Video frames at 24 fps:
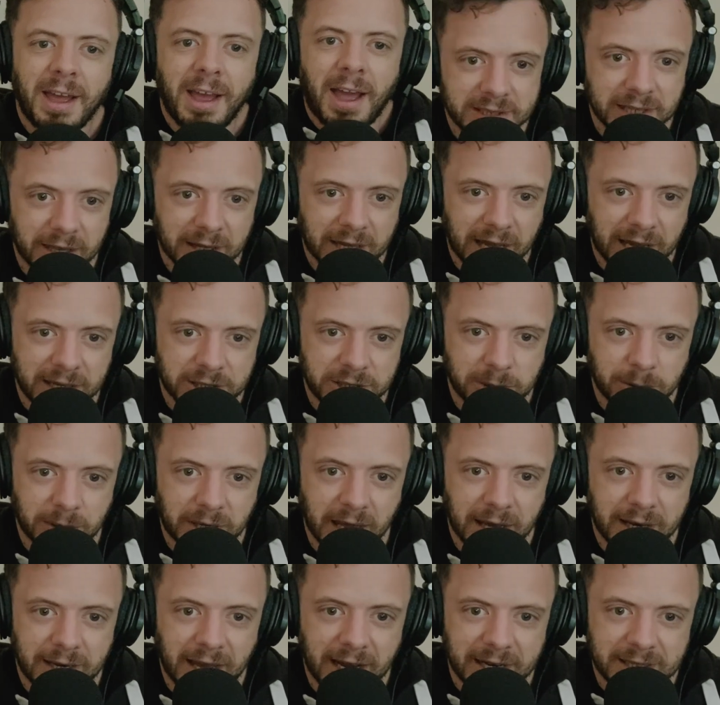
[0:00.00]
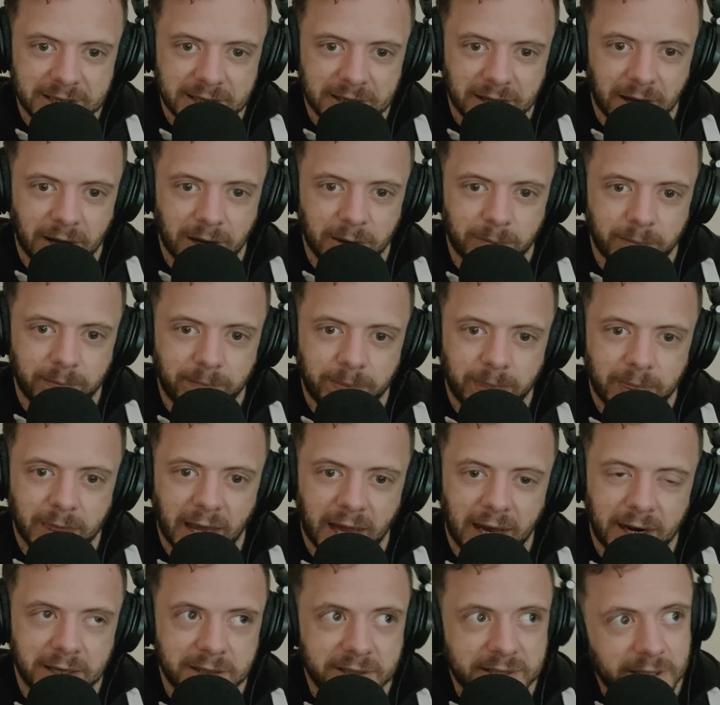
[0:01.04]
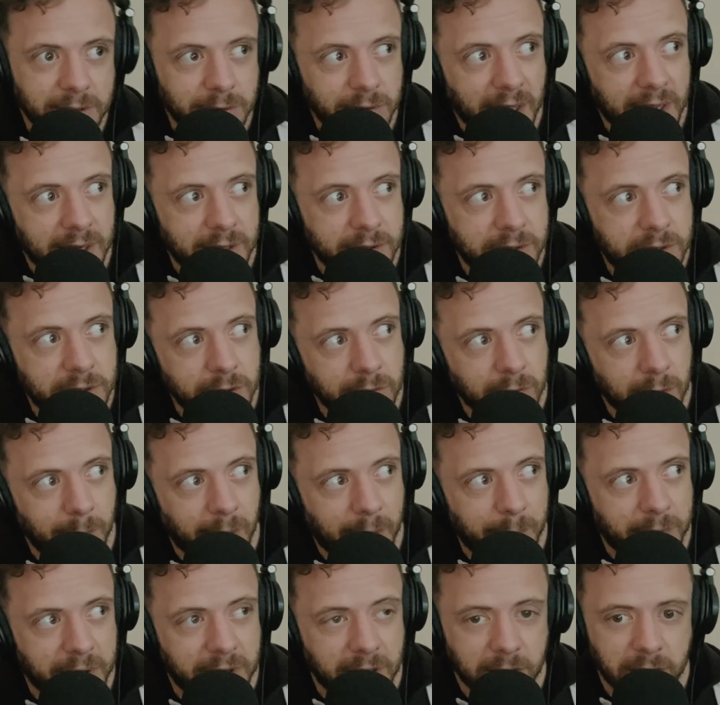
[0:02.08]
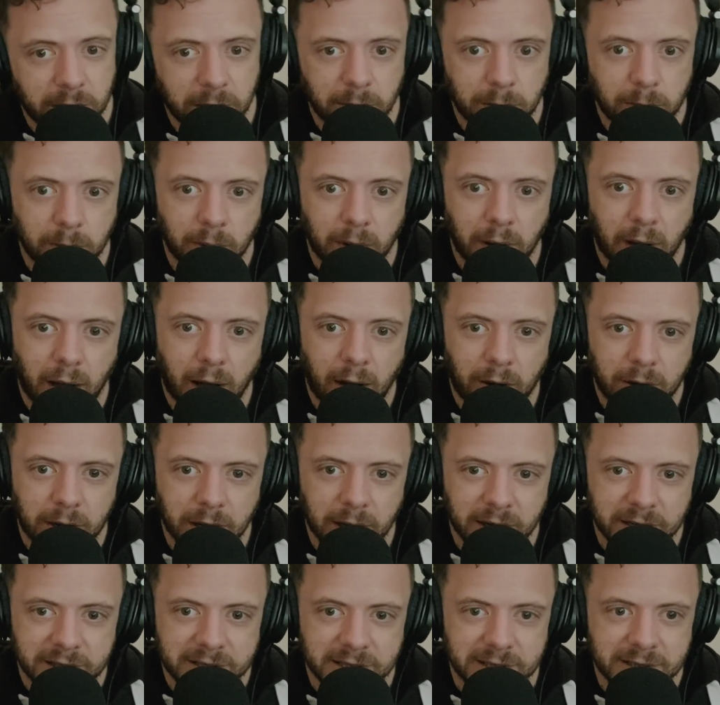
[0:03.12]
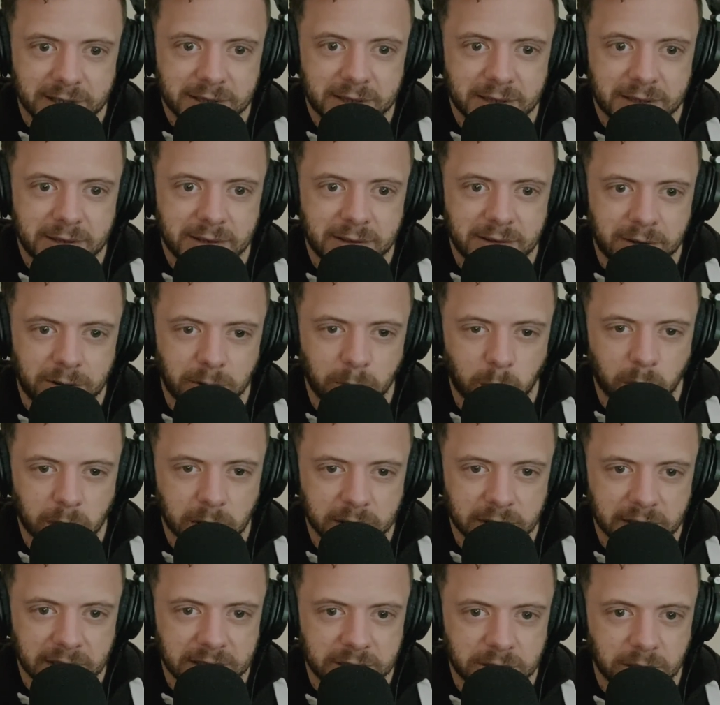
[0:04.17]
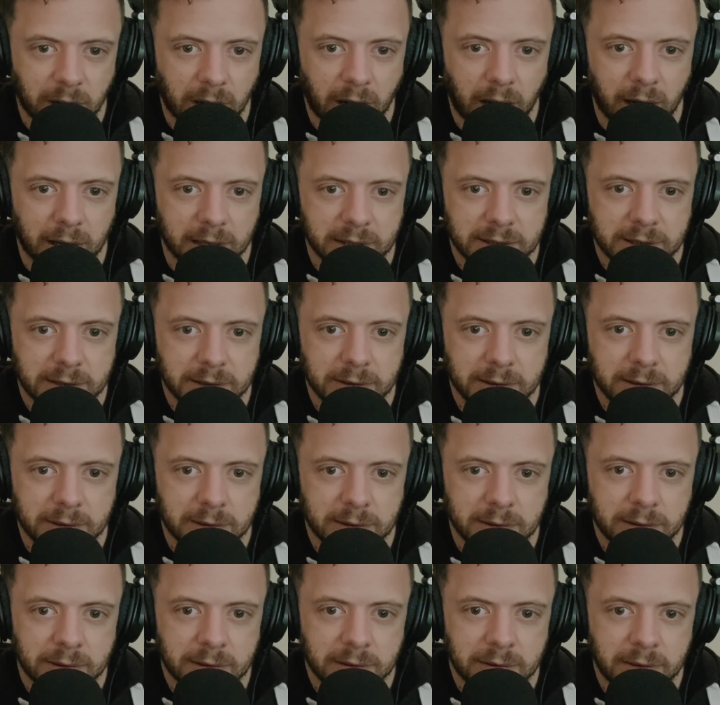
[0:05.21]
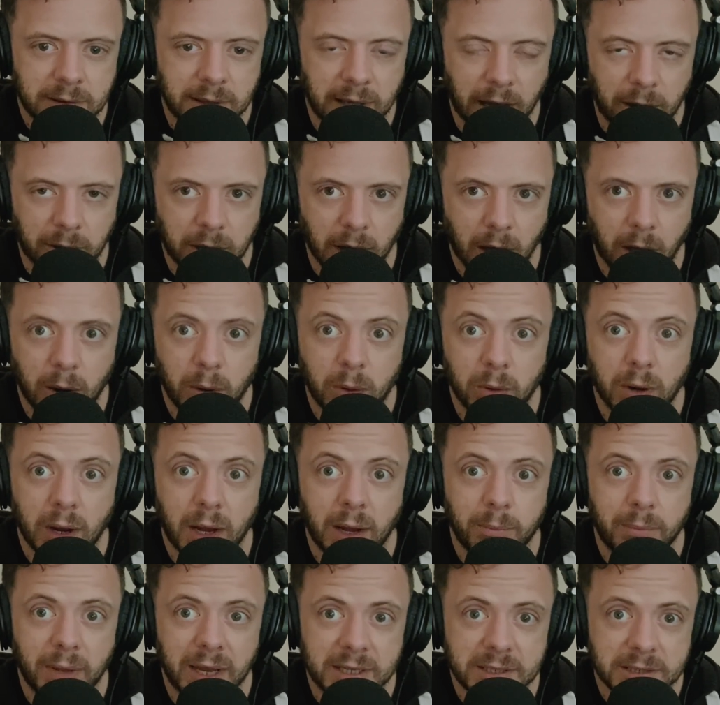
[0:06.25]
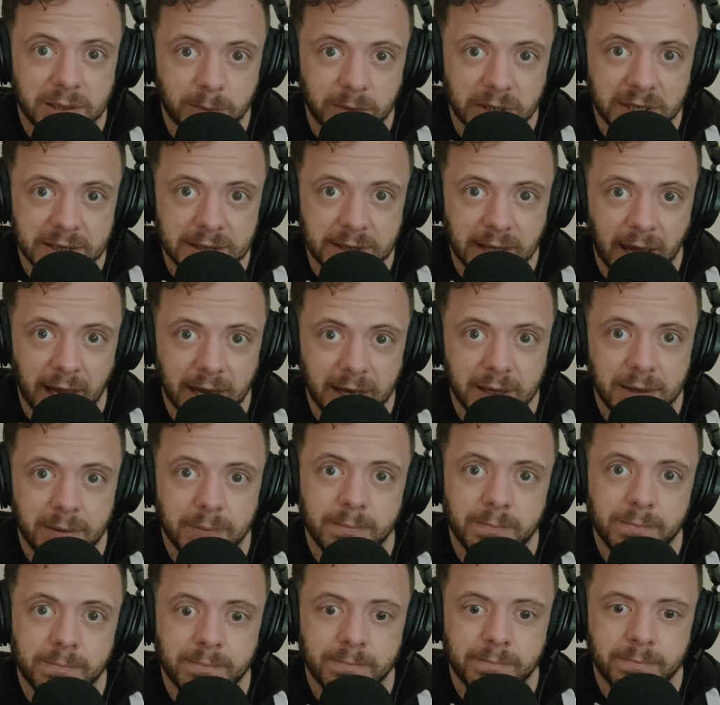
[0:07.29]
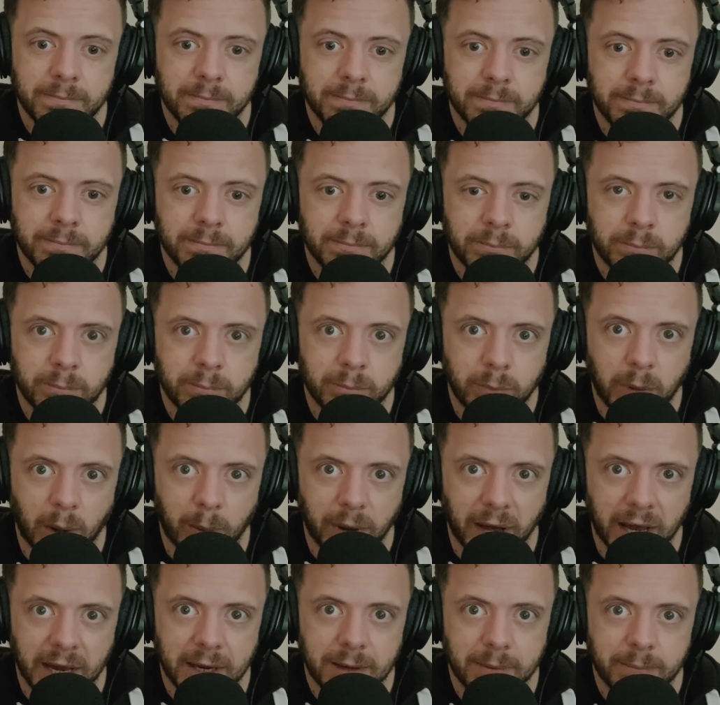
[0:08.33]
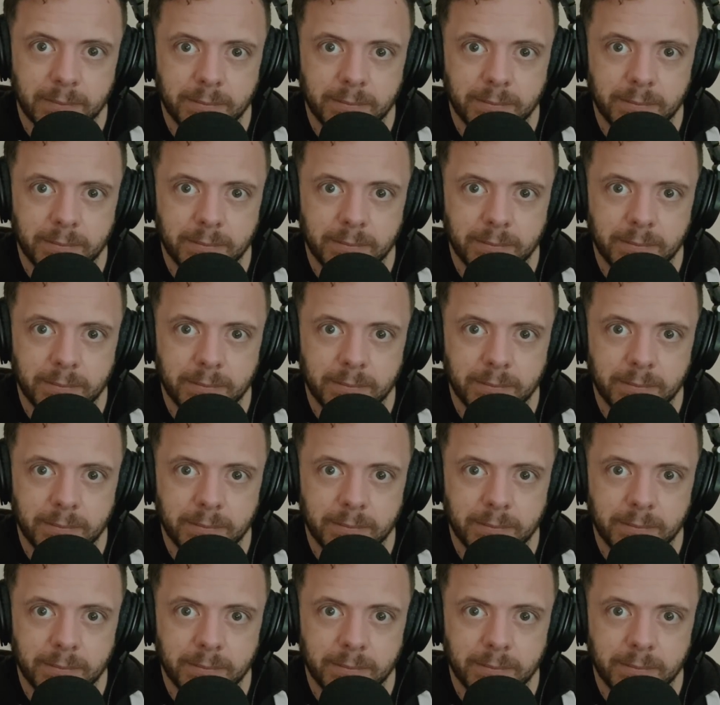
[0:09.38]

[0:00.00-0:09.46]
I'll catch you again next time. And until then, do remember that you are an artist. The world needs your art. Now go and make somebody's day. Bye-bye.